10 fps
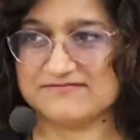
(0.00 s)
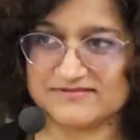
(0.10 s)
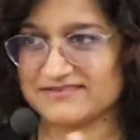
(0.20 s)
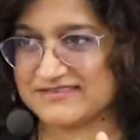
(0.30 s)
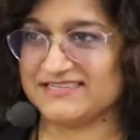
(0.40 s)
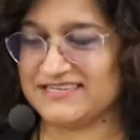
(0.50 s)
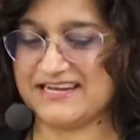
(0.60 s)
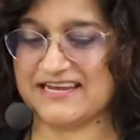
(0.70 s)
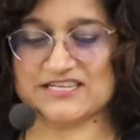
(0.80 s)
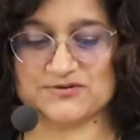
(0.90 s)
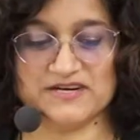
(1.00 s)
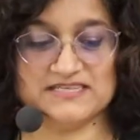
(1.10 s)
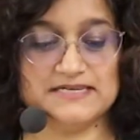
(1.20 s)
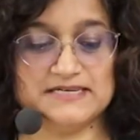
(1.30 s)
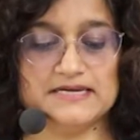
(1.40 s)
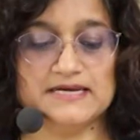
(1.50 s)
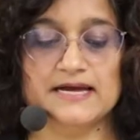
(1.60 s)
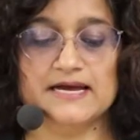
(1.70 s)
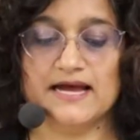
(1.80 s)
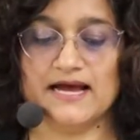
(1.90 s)
containing XYZ.
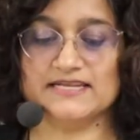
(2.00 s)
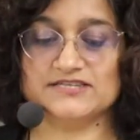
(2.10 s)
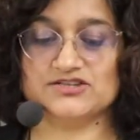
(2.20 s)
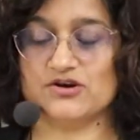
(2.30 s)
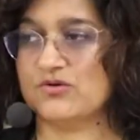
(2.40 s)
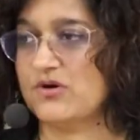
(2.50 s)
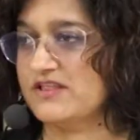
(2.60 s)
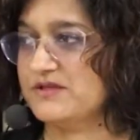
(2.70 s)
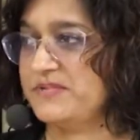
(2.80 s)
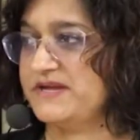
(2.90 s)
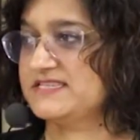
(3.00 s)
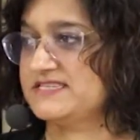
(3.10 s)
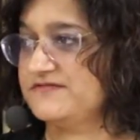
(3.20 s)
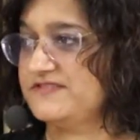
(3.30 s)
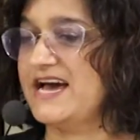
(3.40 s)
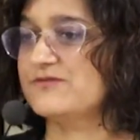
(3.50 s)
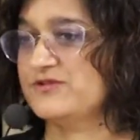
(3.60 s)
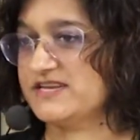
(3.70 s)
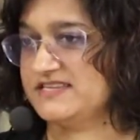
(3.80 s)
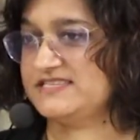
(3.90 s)
And so on the basis of that, we
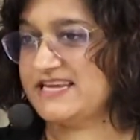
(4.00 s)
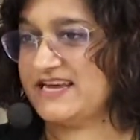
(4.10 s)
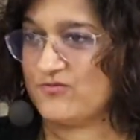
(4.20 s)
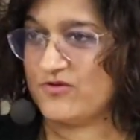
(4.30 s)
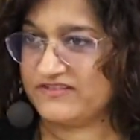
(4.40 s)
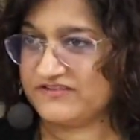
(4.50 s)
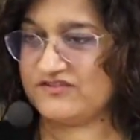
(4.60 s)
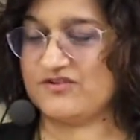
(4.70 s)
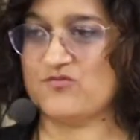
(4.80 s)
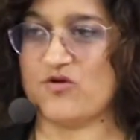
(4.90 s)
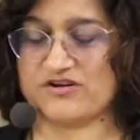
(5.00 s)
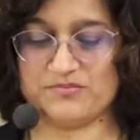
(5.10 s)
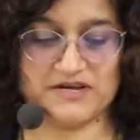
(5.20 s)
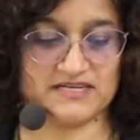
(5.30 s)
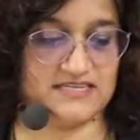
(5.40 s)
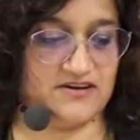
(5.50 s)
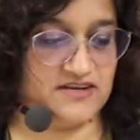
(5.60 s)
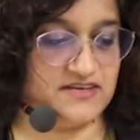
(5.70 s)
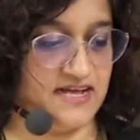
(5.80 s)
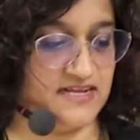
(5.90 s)
can say what the term water picks out in
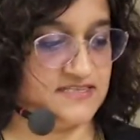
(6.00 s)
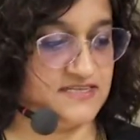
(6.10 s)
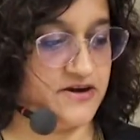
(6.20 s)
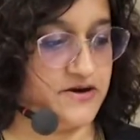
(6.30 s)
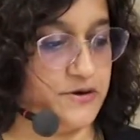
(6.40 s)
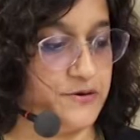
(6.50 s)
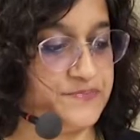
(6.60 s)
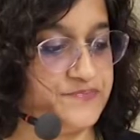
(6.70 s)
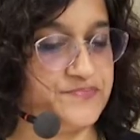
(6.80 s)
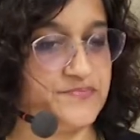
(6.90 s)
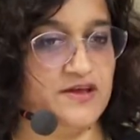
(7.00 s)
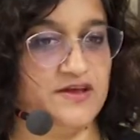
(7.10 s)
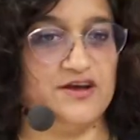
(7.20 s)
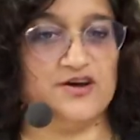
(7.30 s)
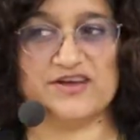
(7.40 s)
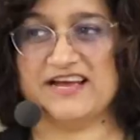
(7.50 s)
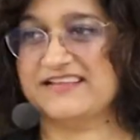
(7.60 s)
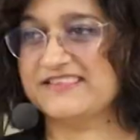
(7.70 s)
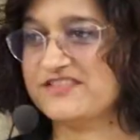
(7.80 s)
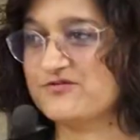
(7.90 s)
that scenario. Okay, and
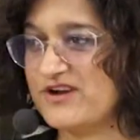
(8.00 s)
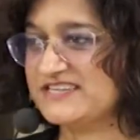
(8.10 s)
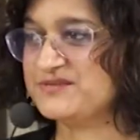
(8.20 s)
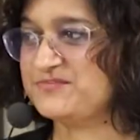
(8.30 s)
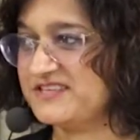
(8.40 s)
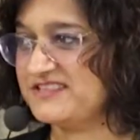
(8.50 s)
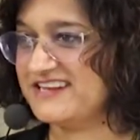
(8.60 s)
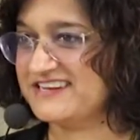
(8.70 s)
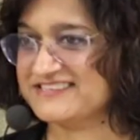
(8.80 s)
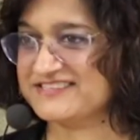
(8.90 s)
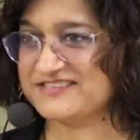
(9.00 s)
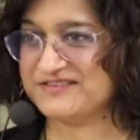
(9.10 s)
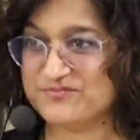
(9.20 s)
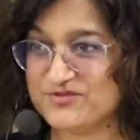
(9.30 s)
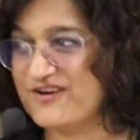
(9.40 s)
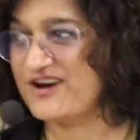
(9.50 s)
then the recipe then is to move on to